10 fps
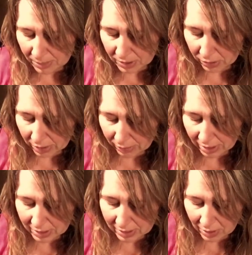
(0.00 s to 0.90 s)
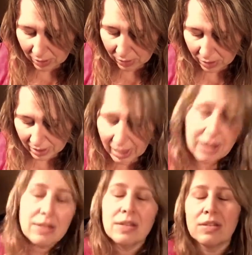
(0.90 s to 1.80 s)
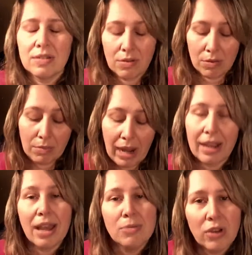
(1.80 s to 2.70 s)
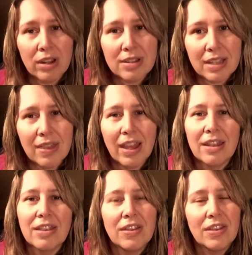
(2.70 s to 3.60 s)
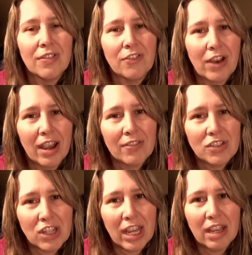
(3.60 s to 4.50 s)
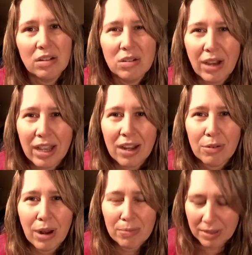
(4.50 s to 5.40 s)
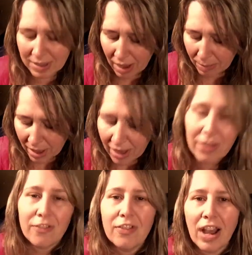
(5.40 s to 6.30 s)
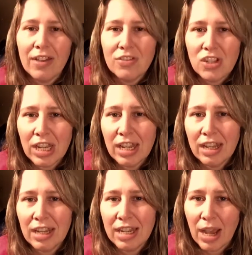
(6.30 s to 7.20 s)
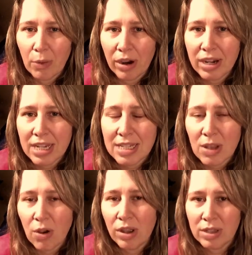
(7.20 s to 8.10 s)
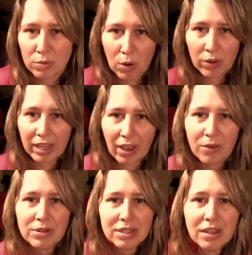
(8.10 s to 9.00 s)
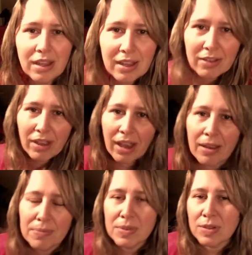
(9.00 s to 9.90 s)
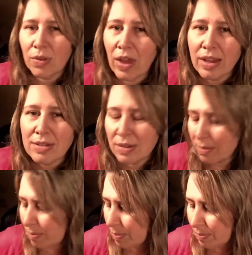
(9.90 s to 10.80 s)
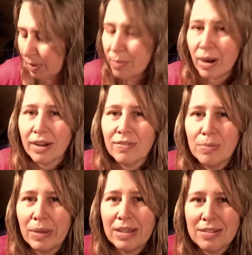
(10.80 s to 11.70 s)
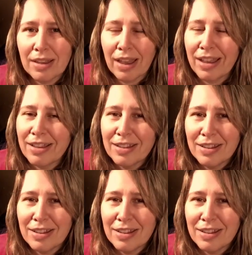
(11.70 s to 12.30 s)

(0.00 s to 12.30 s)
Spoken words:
So anyways, right, chemtrails, and then the 5G. Oh, I gotta wrap this up. The 5G network is rolling out. Okay, so that's the mark of the beast, like